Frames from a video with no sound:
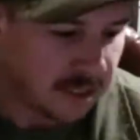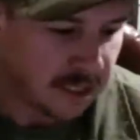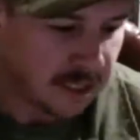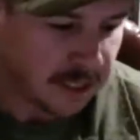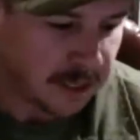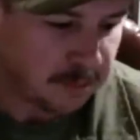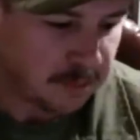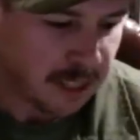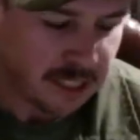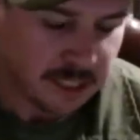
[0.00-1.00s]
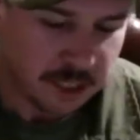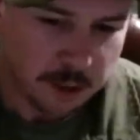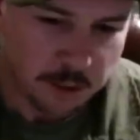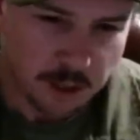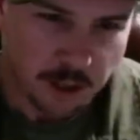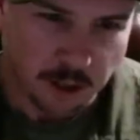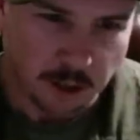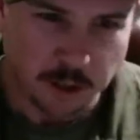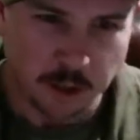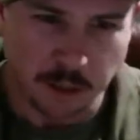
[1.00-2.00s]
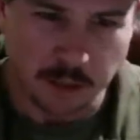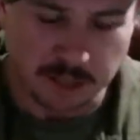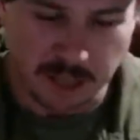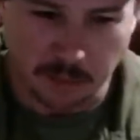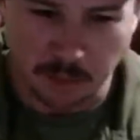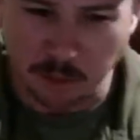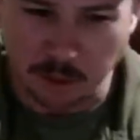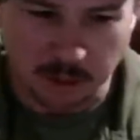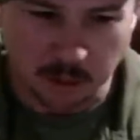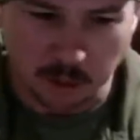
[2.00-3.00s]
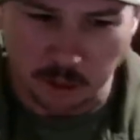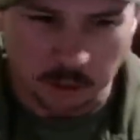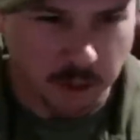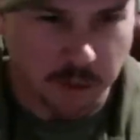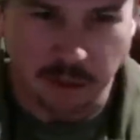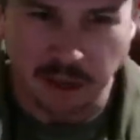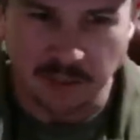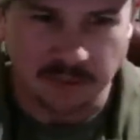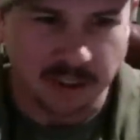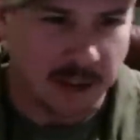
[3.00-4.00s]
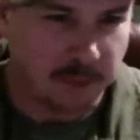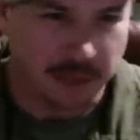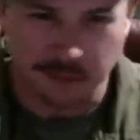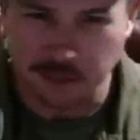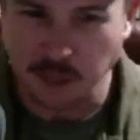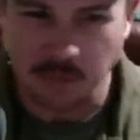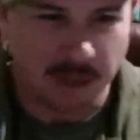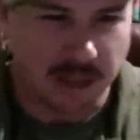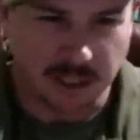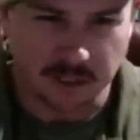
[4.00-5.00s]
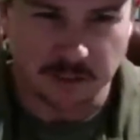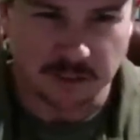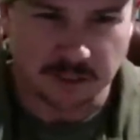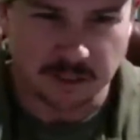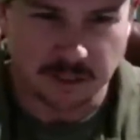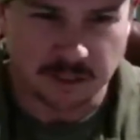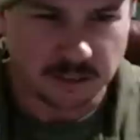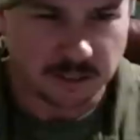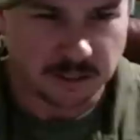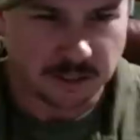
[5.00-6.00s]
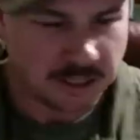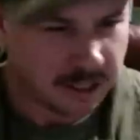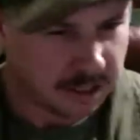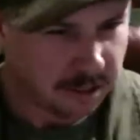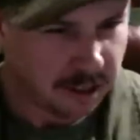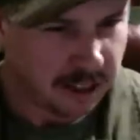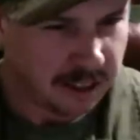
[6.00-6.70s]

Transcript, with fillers: Yeah. So on your website, people can order 1 pound, 5 pounds, 10 pounds. Is that right?